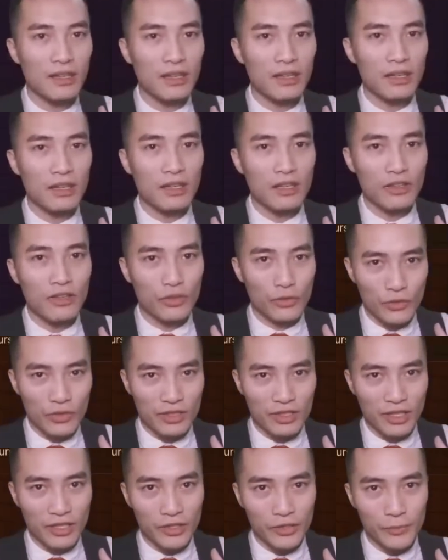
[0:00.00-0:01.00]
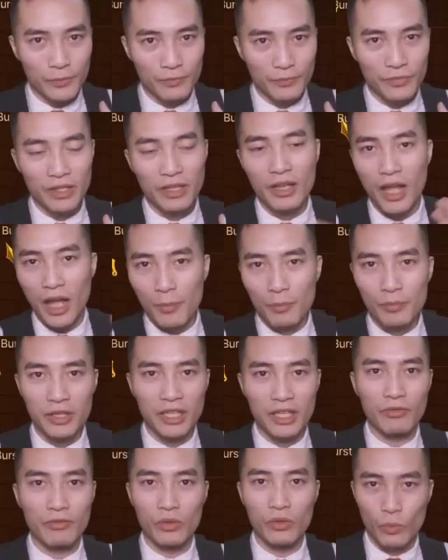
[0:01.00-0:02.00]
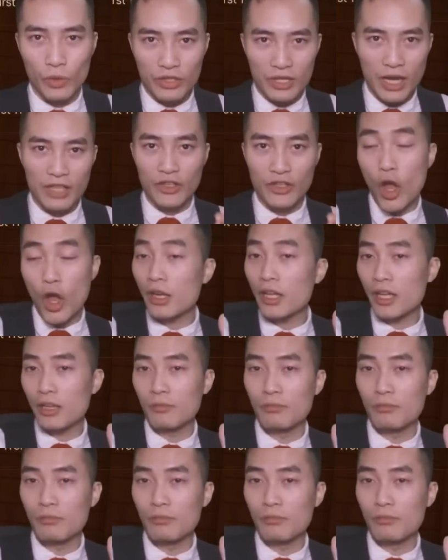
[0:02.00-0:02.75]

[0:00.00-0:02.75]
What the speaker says: 3rd skill, Upheaval, which has on hit burst